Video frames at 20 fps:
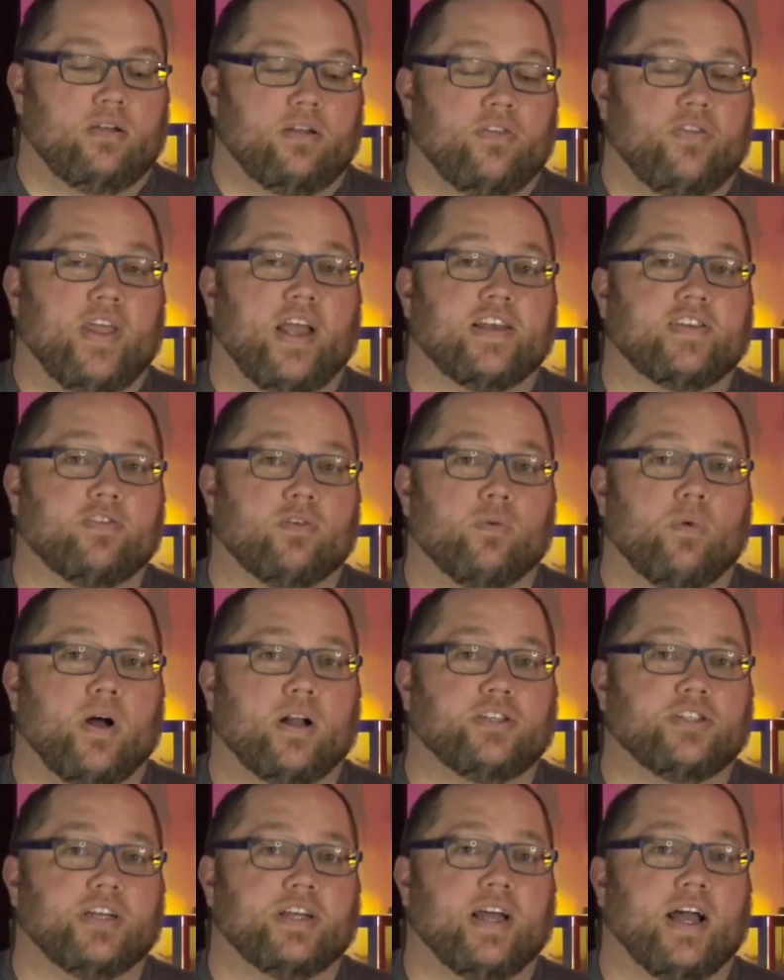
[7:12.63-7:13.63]
Thanks for
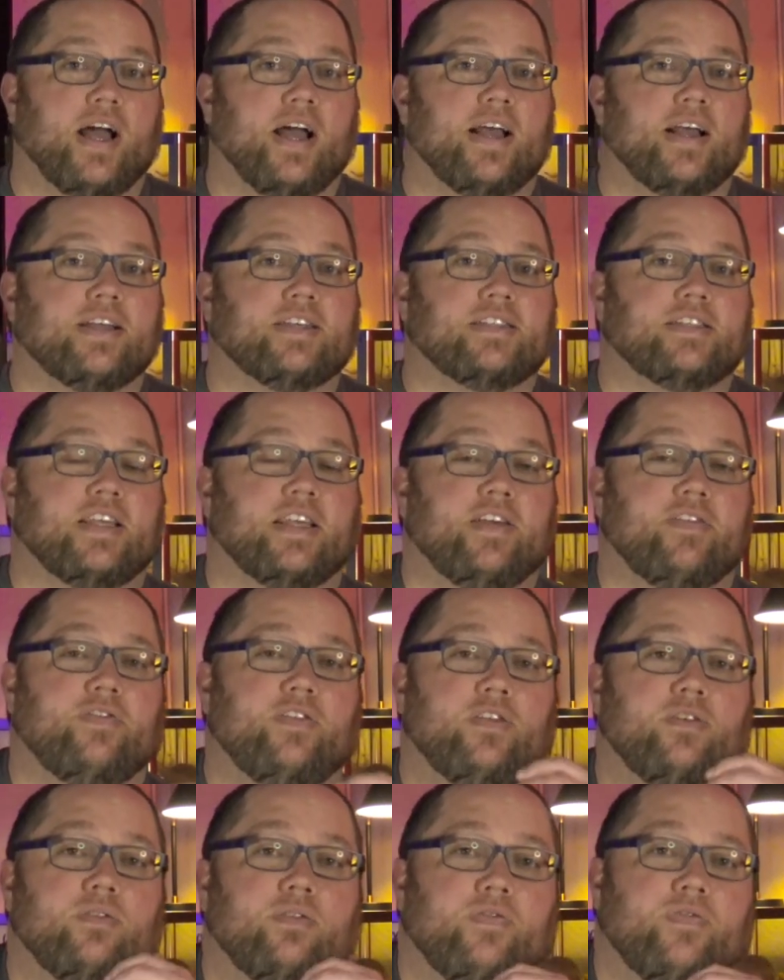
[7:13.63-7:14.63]
watching, guys. If
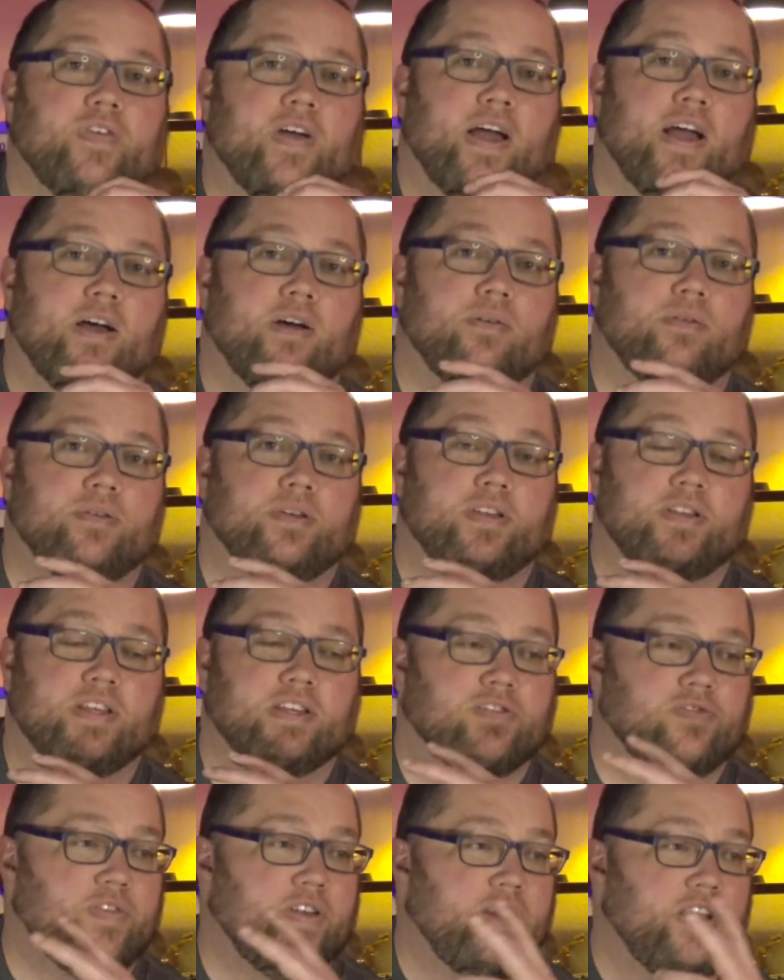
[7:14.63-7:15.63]
you found
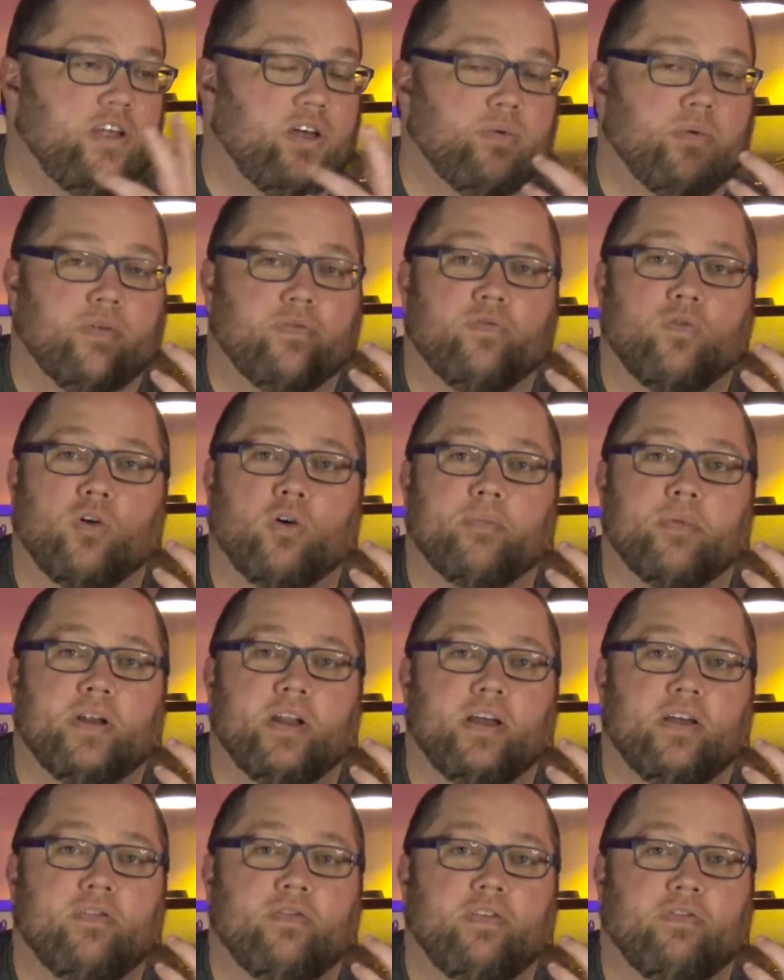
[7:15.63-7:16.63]
this video
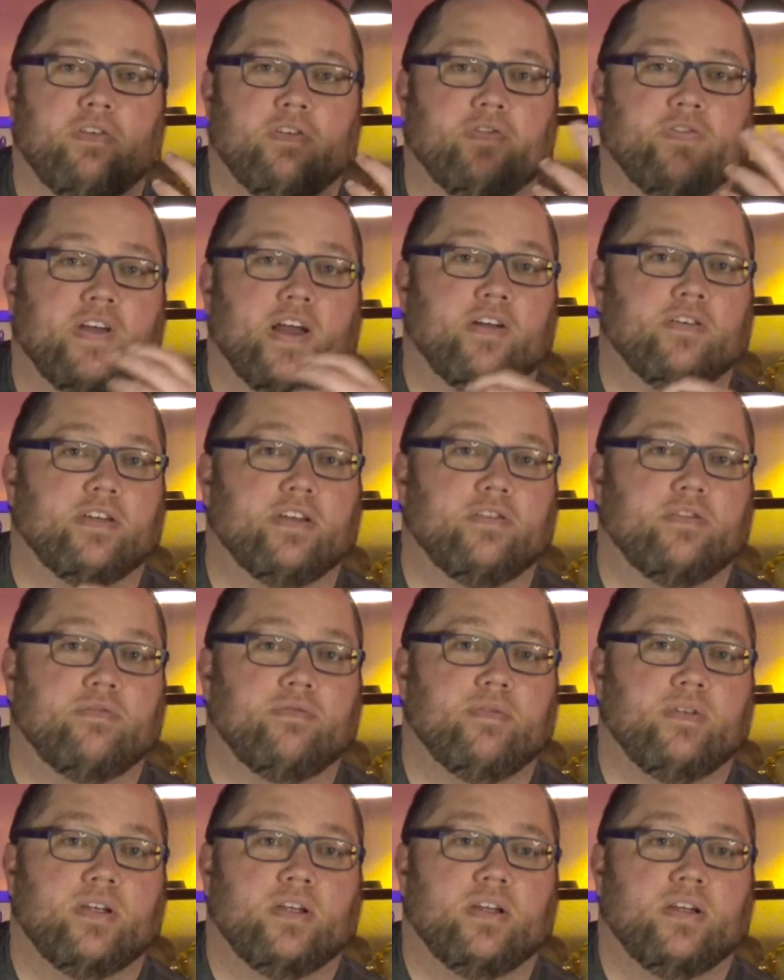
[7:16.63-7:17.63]
informative, if you found it
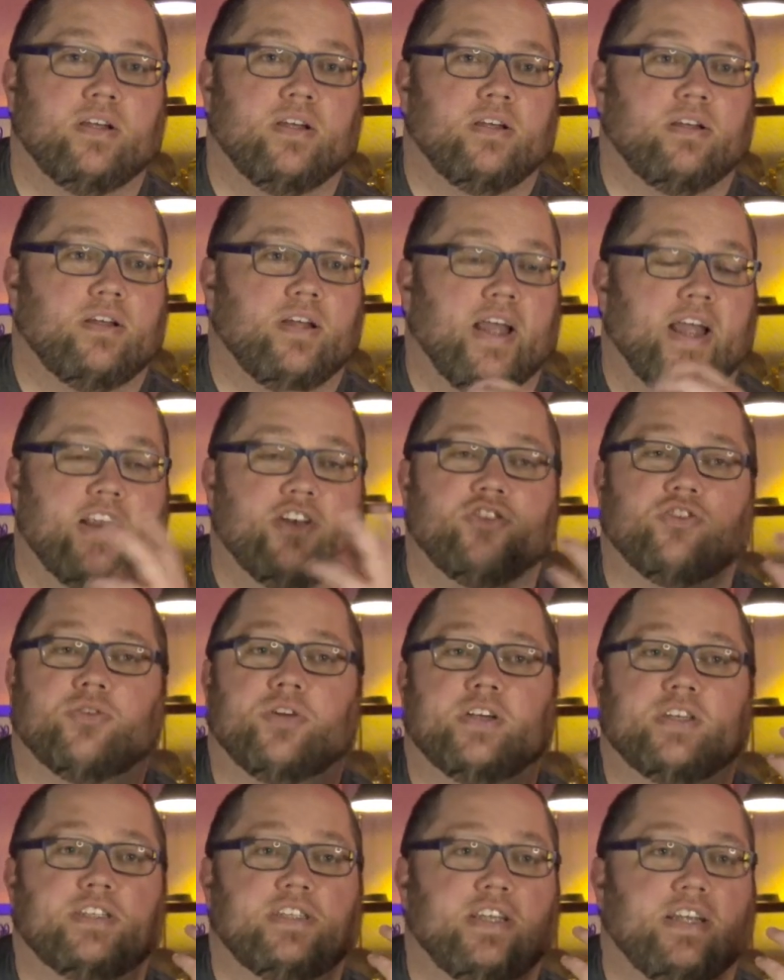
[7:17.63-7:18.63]

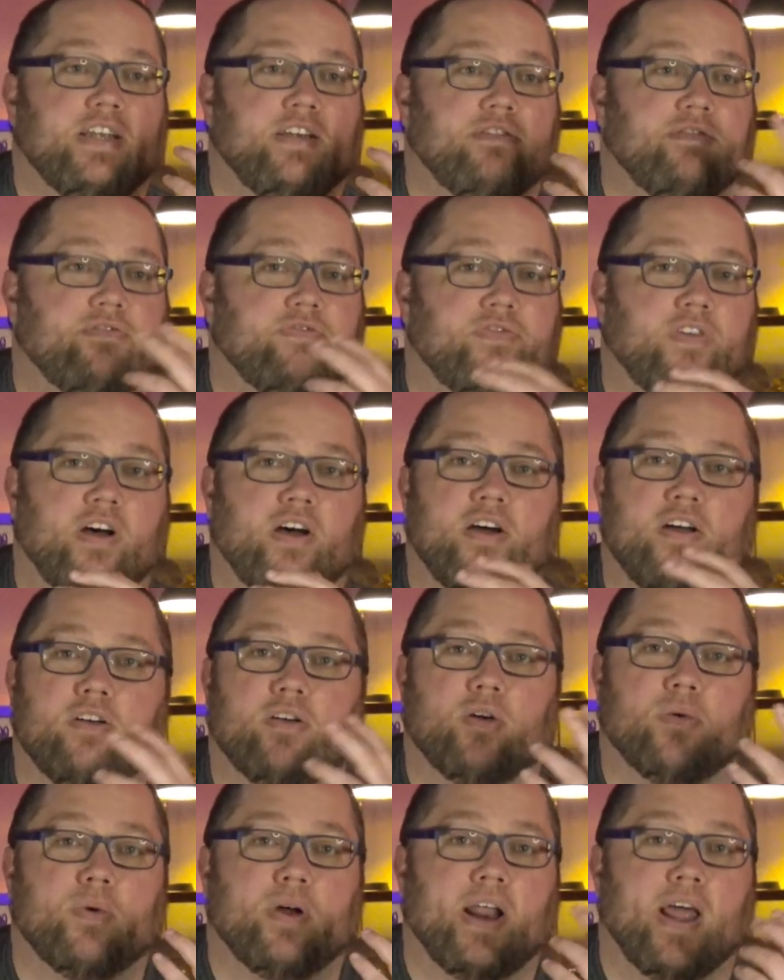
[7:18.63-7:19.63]
interesting, fun,
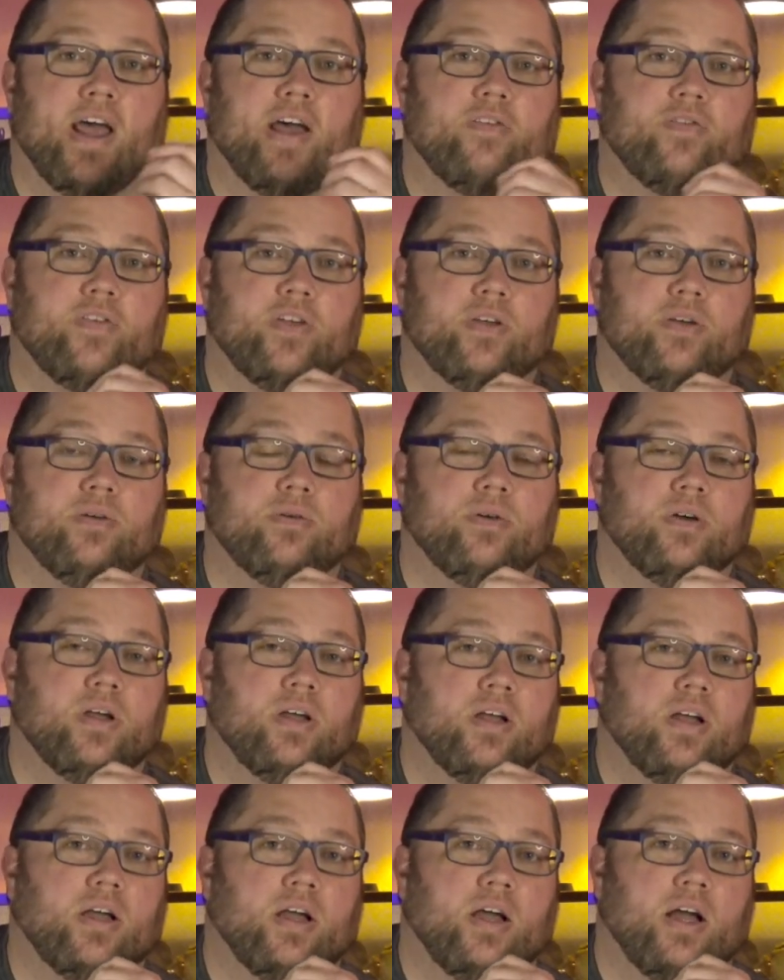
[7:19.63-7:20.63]
or what have you,
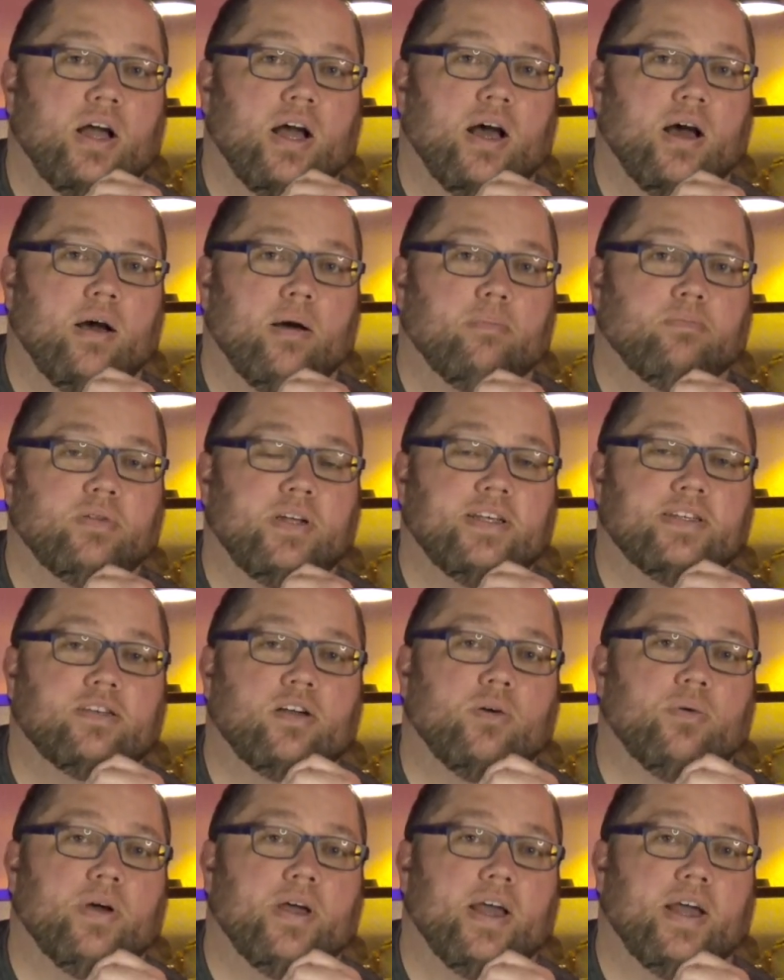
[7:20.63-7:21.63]
please
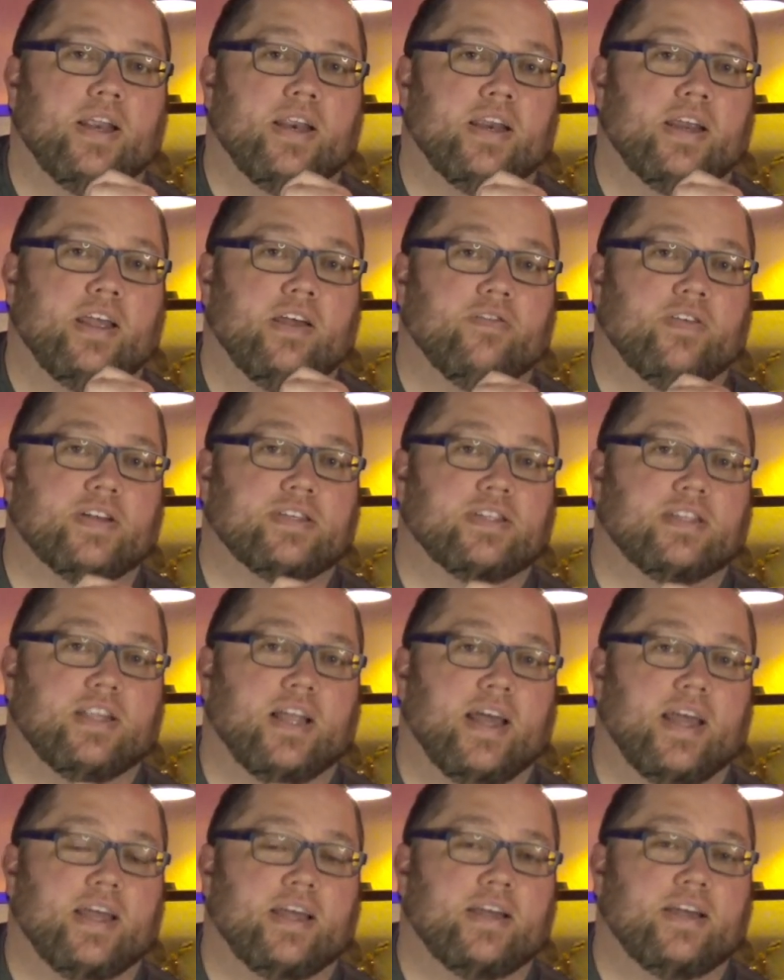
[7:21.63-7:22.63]
go ahead and give us a
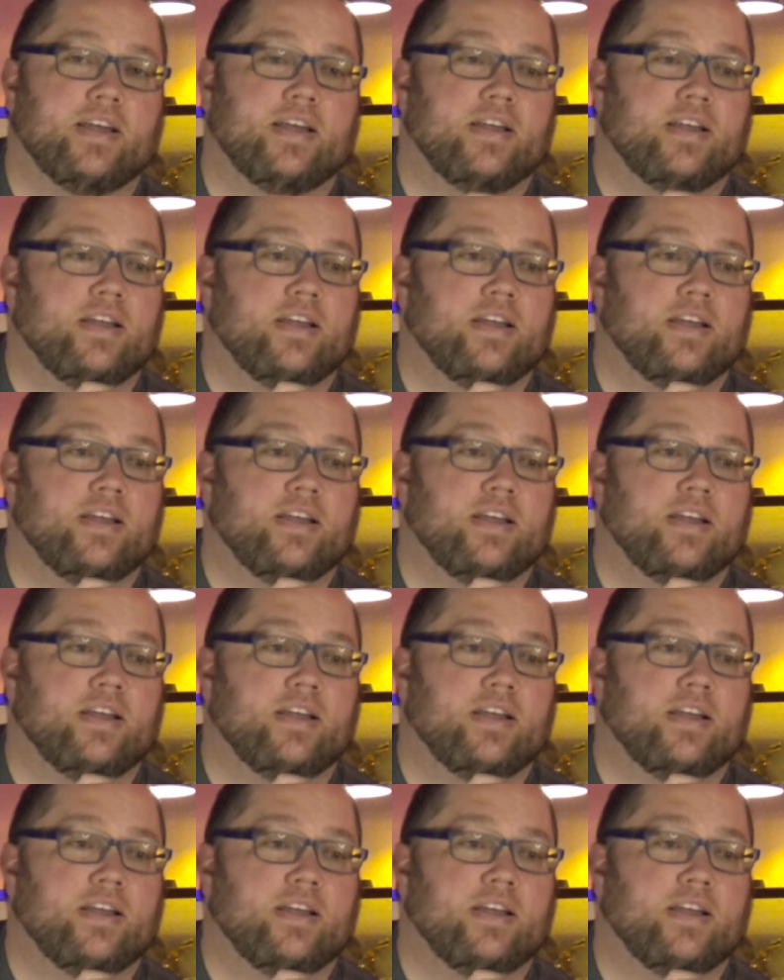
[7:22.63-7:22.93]
like,